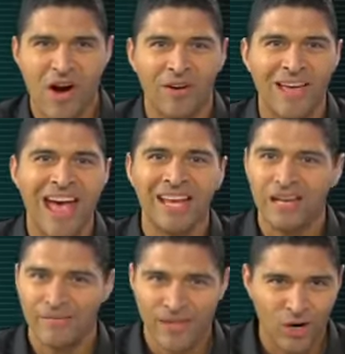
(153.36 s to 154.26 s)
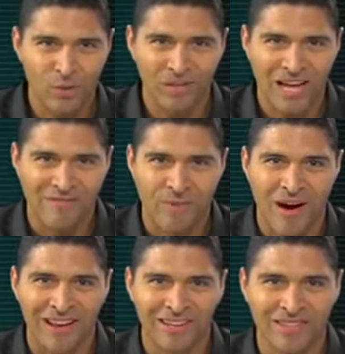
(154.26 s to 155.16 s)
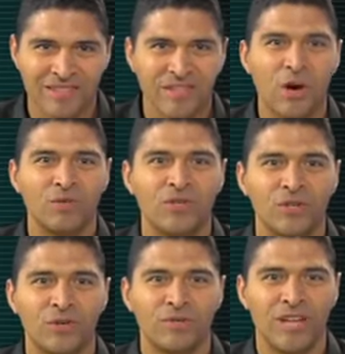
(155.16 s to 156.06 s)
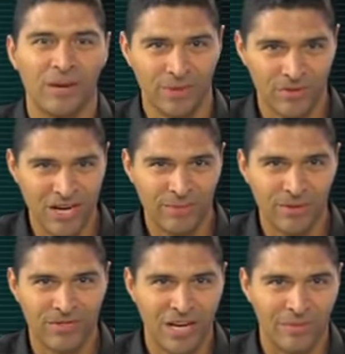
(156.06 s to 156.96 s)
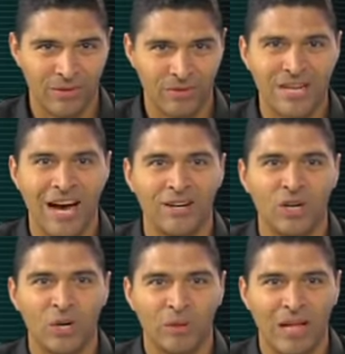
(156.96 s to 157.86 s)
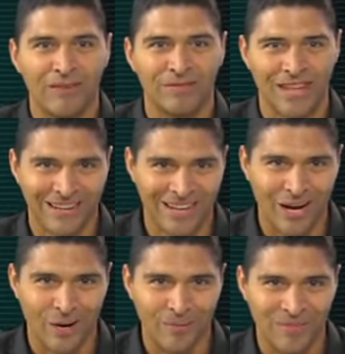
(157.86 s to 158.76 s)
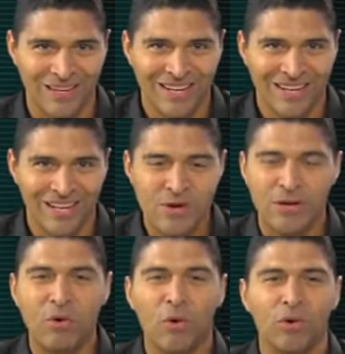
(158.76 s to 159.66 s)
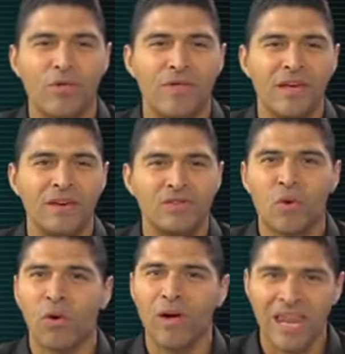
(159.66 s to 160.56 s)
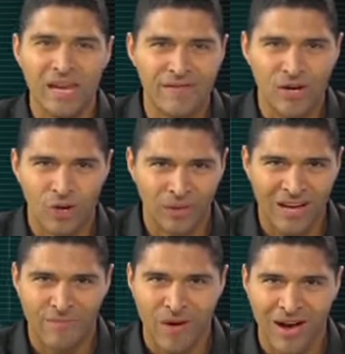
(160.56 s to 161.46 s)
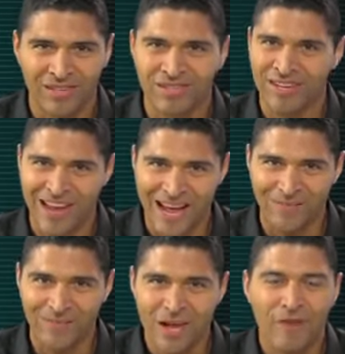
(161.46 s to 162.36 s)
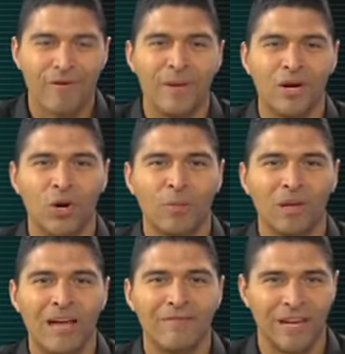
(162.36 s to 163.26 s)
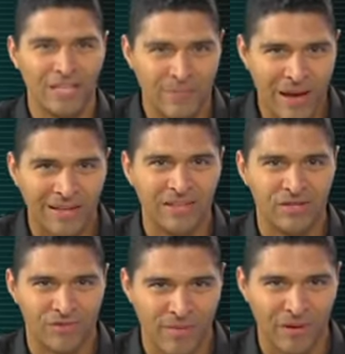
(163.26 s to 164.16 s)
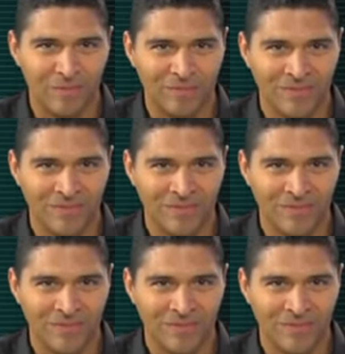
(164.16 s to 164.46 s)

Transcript: on any of the Herbalife products, go to www.herbalife.com. You can order these or any of the Herbalife products today from an Herbalife independent distributor.